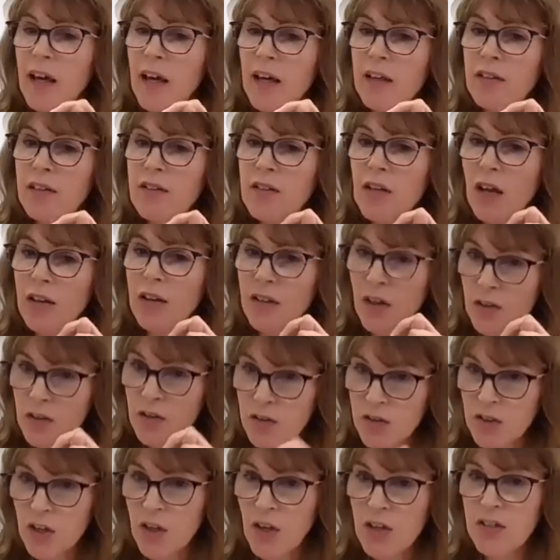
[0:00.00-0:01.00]
and
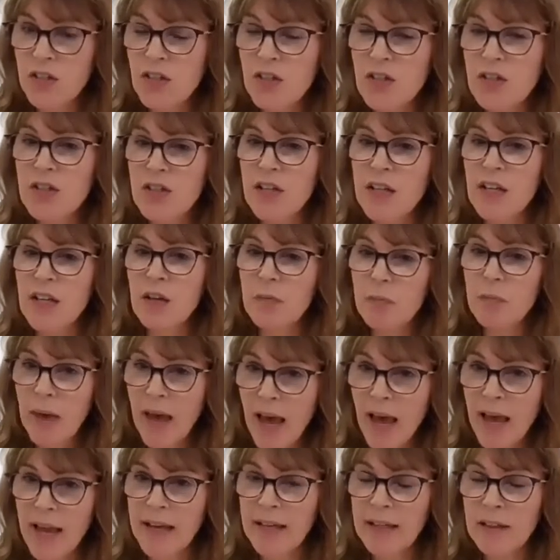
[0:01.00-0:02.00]
uncertainty and
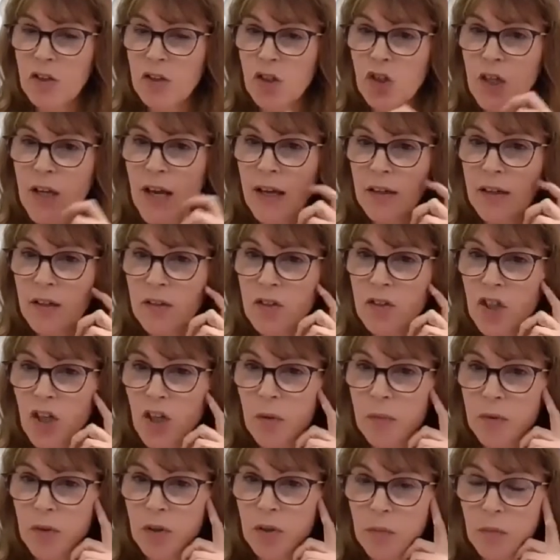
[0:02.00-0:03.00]
pain. She had
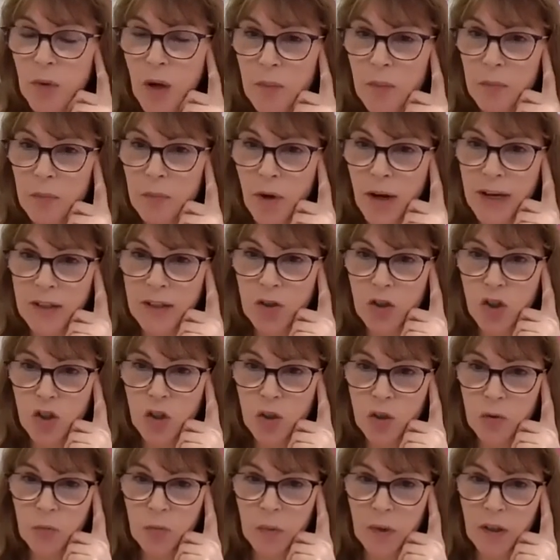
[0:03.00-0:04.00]
a brain
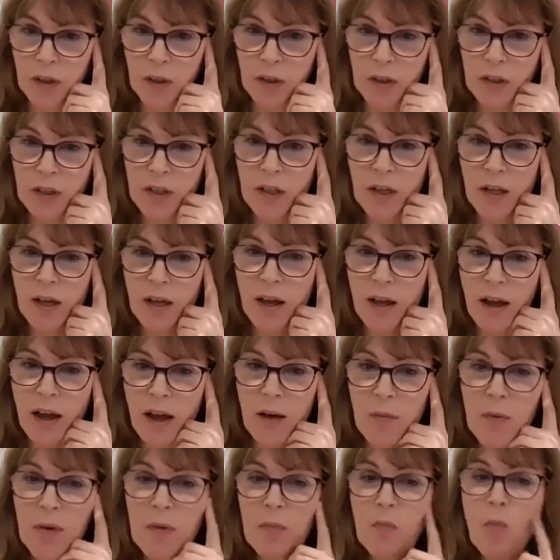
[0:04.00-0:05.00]
tumor. And
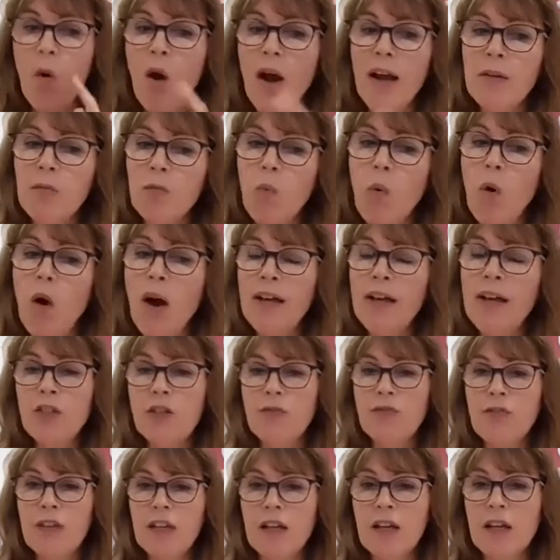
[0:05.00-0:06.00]
why do you
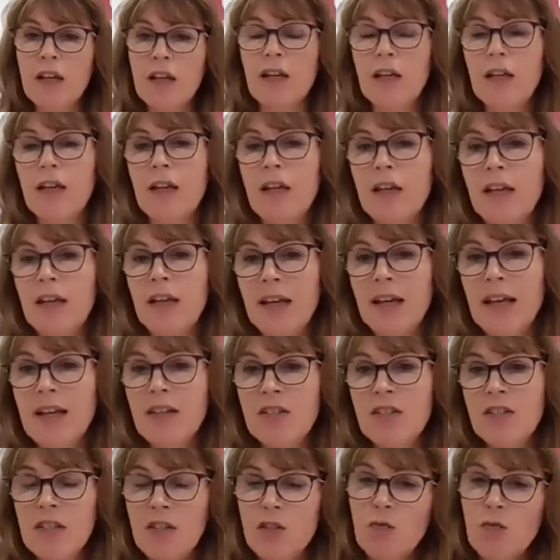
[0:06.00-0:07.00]
think
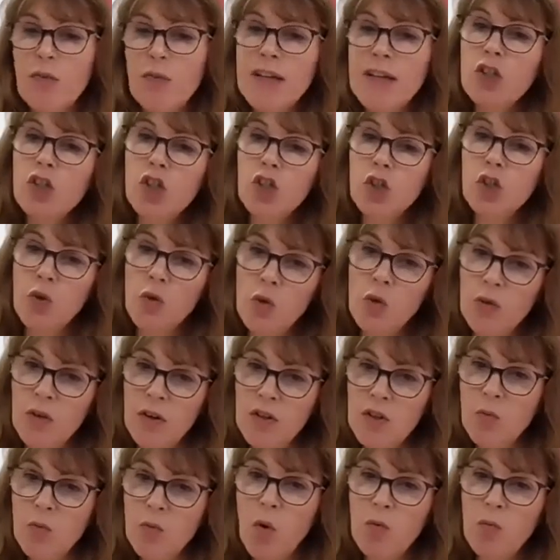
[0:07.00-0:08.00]
it's this
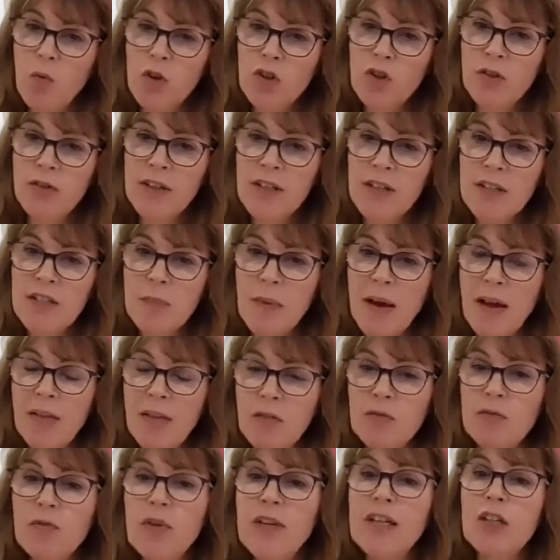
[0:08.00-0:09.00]
reassurance? What do you think it is about the
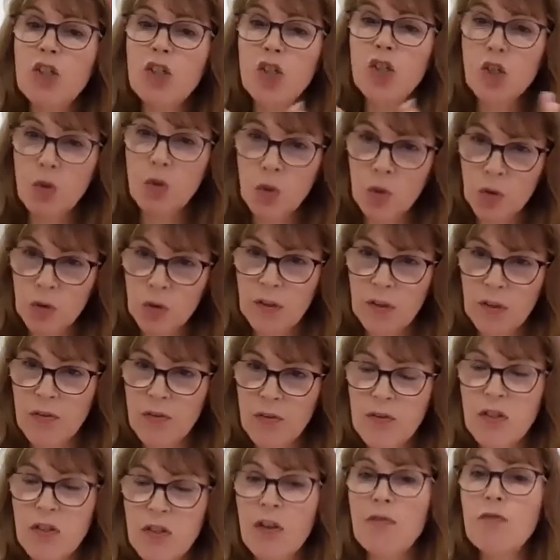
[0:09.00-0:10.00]

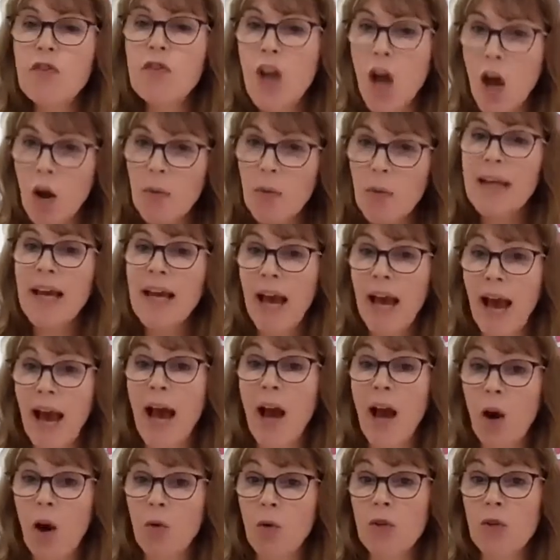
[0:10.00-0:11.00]
reassurance of knowing
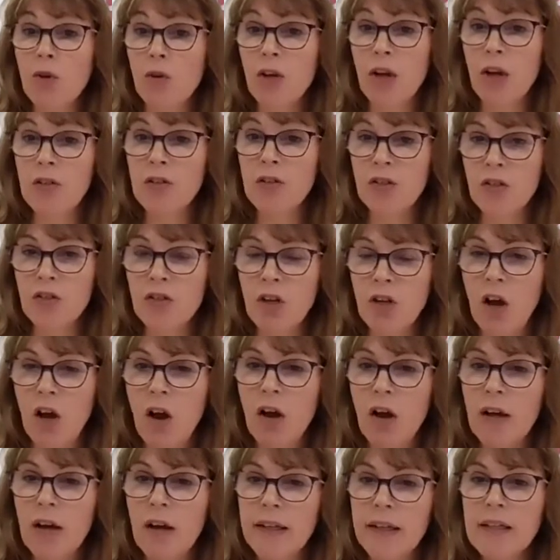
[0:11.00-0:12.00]
how you're going to
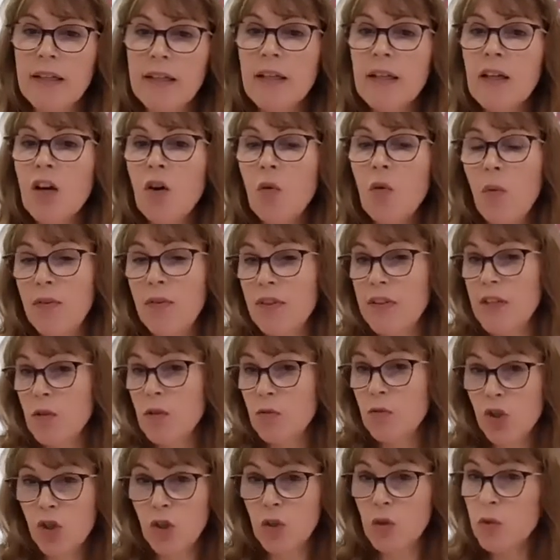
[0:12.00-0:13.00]
die, whether you
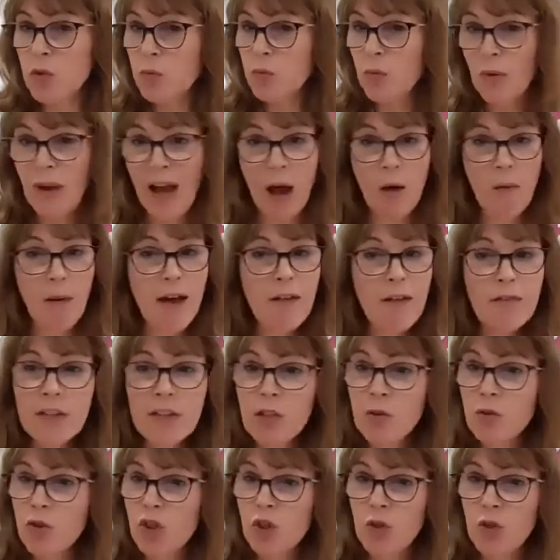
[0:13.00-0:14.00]
choose, however
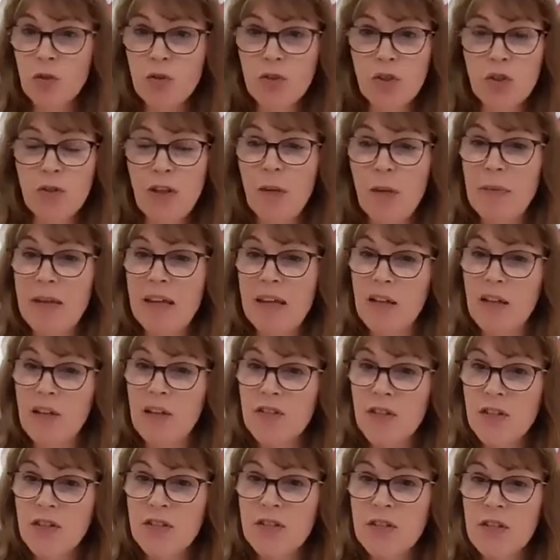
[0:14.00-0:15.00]
you choose to do that, be it an
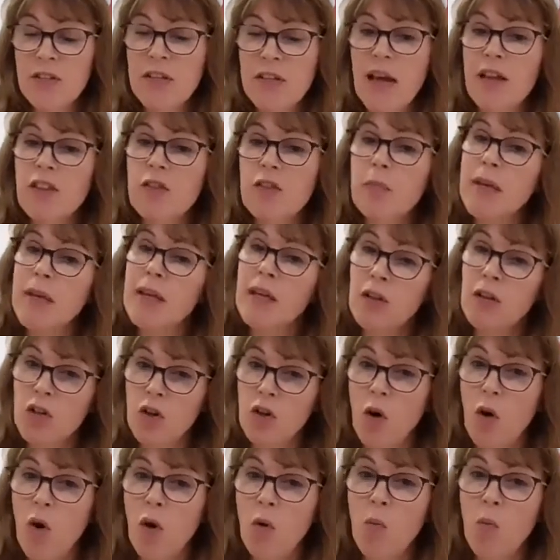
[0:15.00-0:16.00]
assisted death, be it
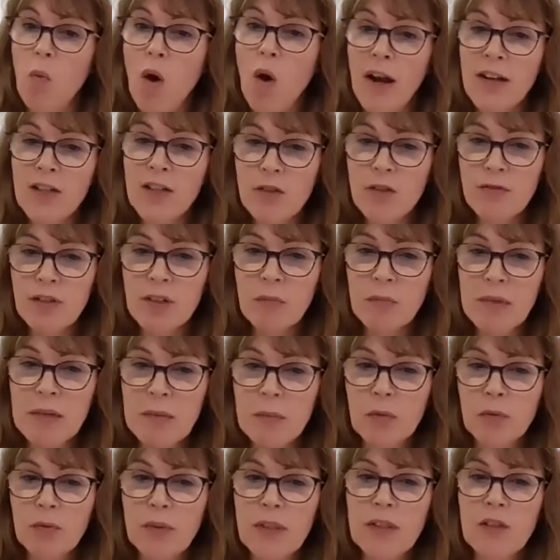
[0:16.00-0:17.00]
not? Why do you think
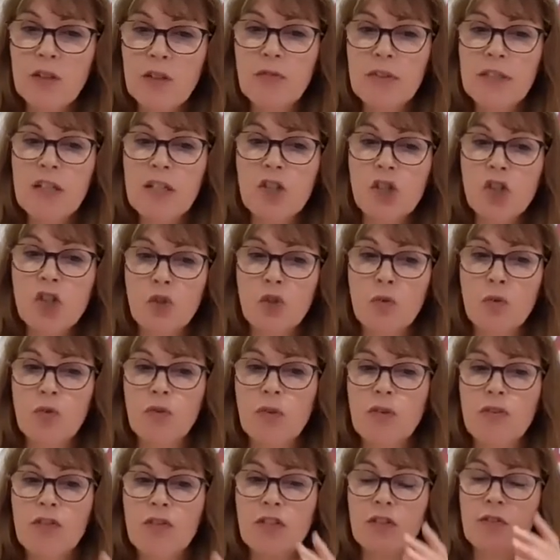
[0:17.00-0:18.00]
people need the
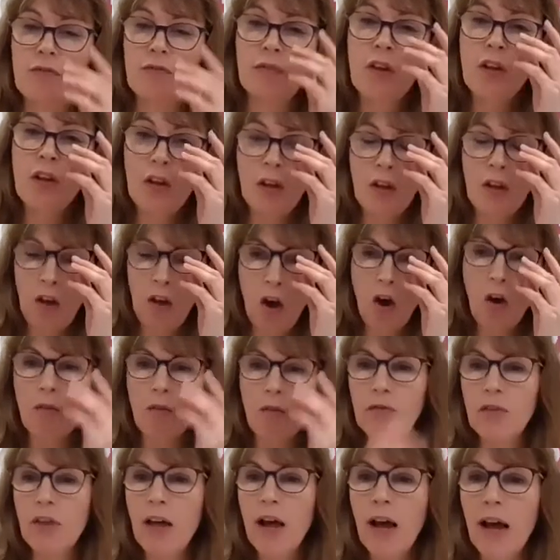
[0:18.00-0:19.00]
reassurance
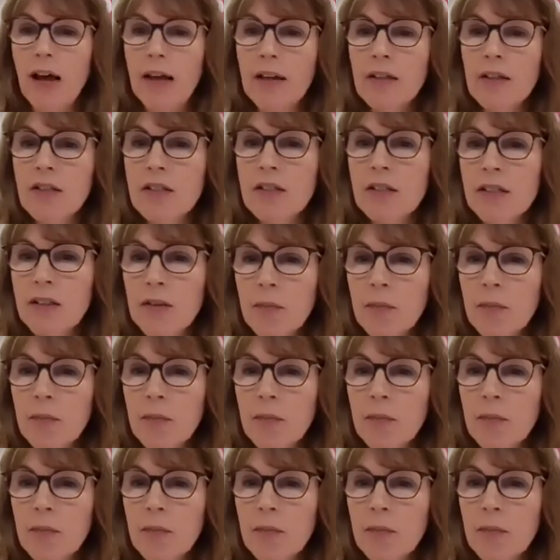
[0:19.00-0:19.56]
of that?